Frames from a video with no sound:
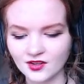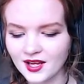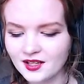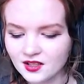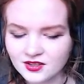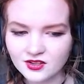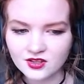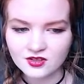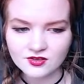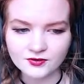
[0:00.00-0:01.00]
So, and also
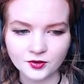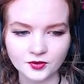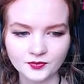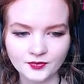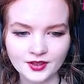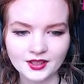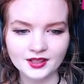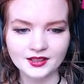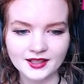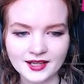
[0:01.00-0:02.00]
they're useful.
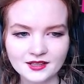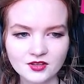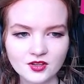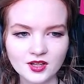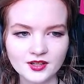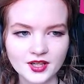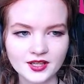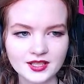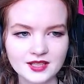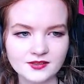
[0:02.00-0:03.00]
Like, I don't know all the
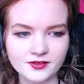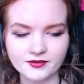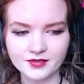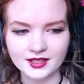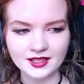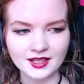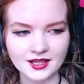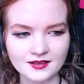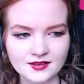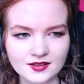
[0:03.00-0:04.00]
hotkeys for everything
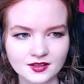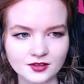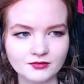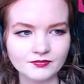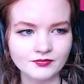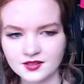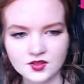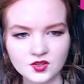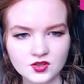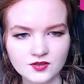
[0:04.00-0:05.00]
yet, so it's
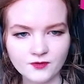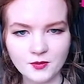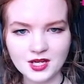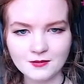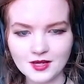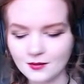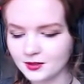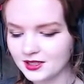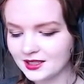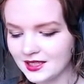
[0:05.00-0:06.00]
good for me to be
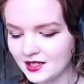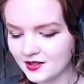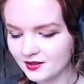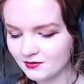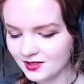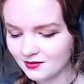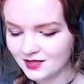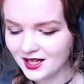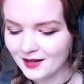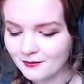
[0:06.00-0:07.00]
able to click on them
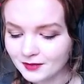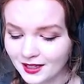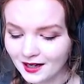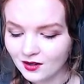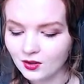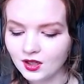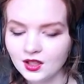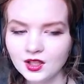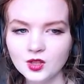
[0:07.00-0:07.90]
sometime. Now,